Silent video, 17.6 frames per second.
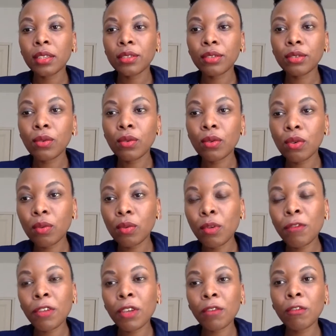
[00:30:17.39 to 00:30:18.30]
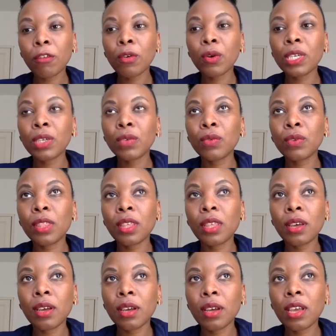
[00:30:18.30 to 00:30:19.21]
So moving forward with
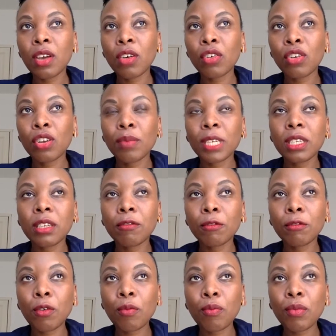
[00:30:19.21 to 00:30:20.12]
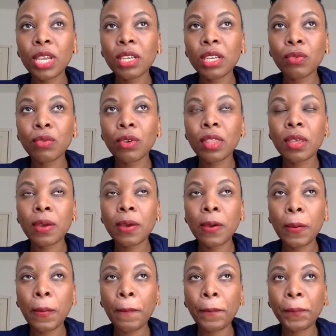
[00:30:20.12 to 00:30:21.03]
the economic development, with
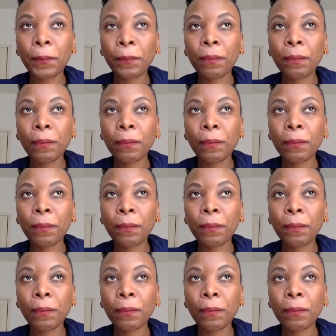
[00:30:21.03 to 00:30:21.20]
the